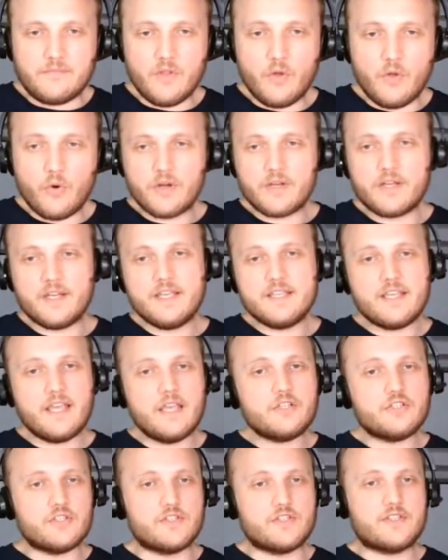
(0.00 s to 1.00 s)

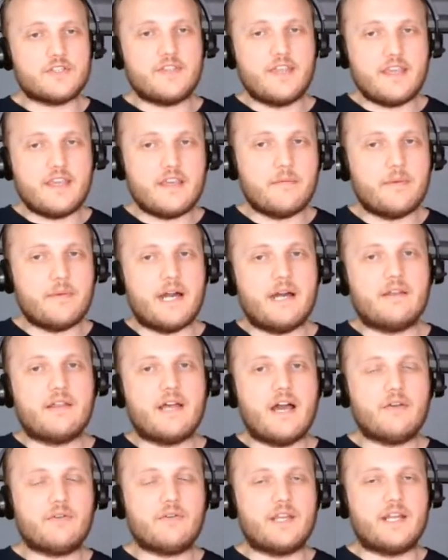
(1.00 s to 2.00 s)
organizations think about
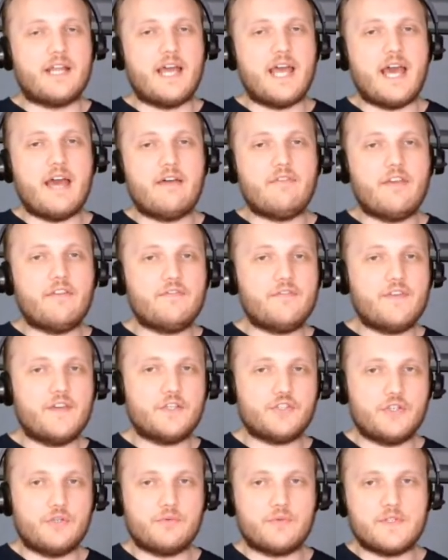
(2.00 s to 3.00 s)
how can I have a
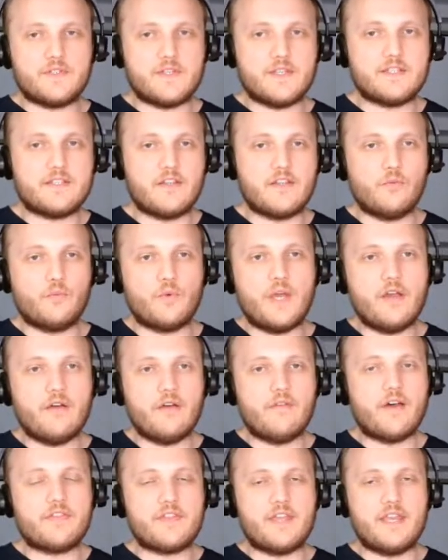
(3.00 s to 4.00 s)
phishing resistant way
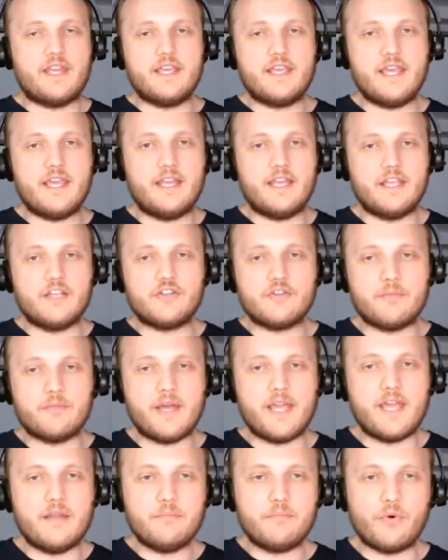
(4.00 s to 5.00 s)
of authenticating into
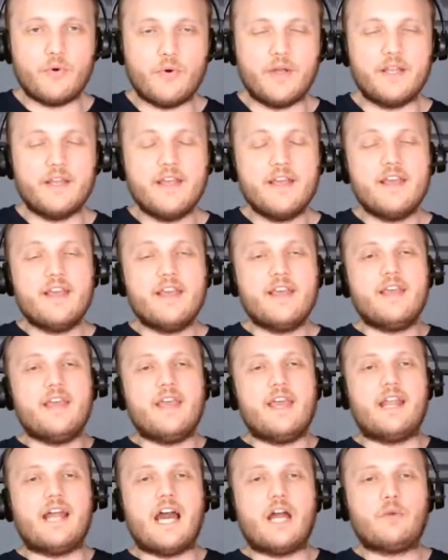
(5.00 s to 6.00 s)
my endpoint,
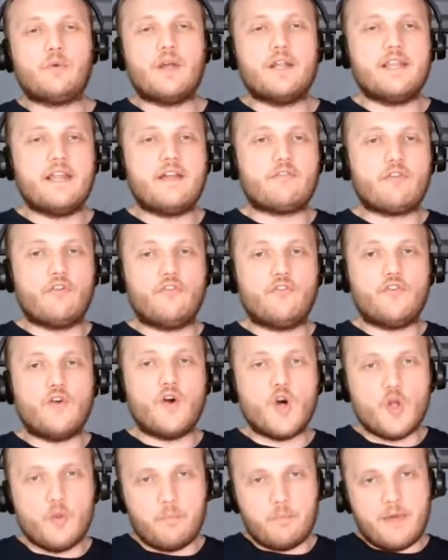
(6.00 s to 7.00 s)
and how do I never
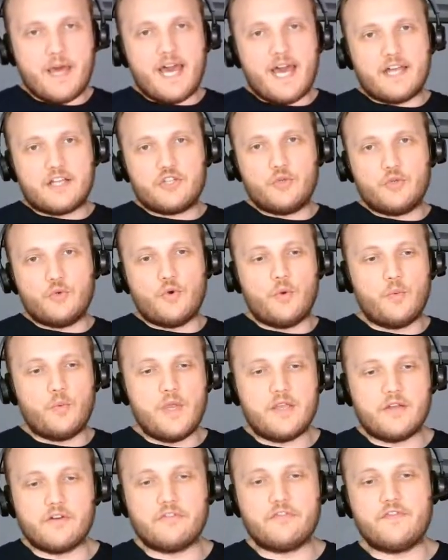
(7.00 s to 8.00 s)
fall back to a
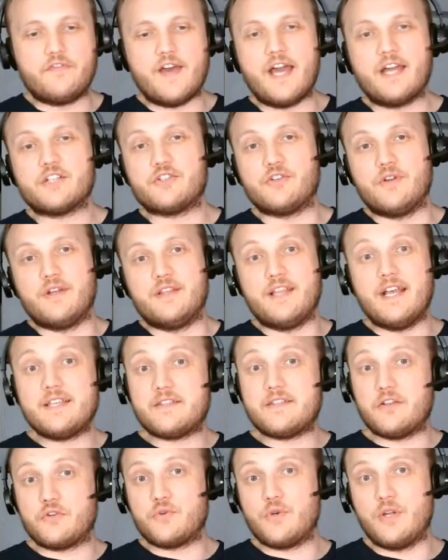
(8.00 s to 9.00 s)
weaker factor? And that's
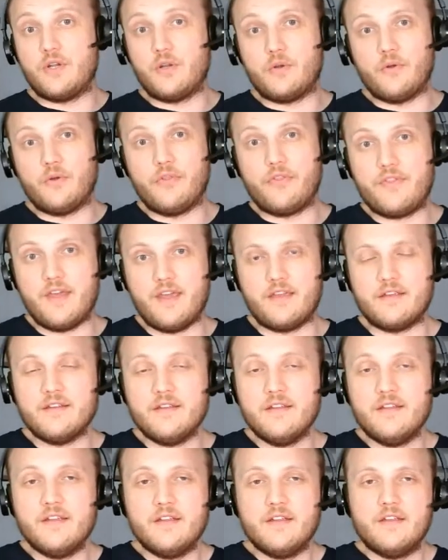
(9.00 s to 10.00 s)
the critical thing.
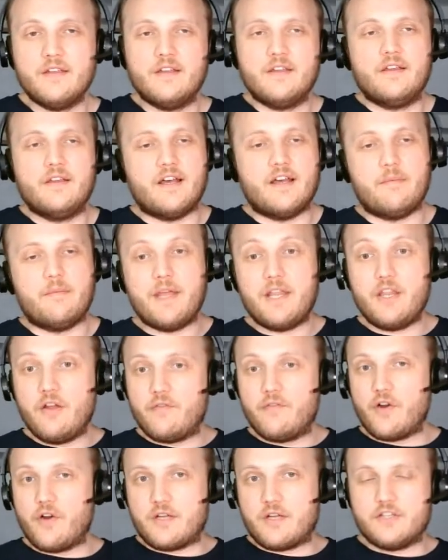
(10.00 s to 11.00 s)
Many
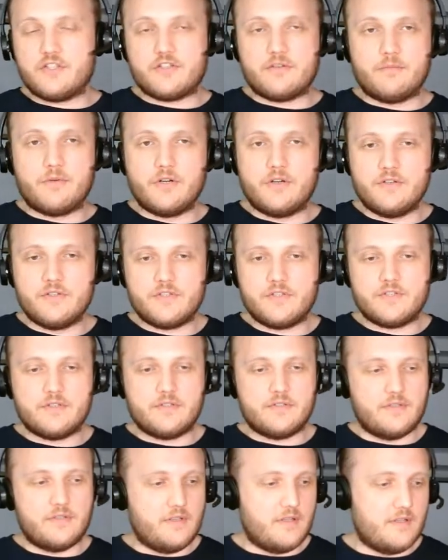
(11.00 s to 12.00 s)
of our
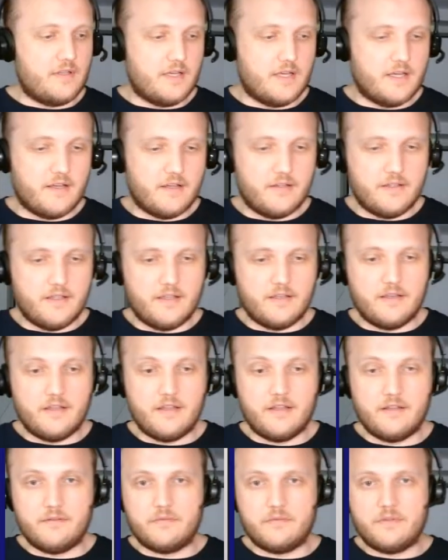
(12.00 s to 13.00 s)
customers
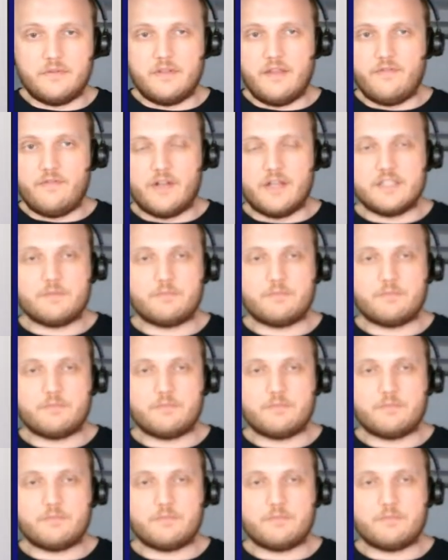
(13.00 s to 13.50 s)
and even us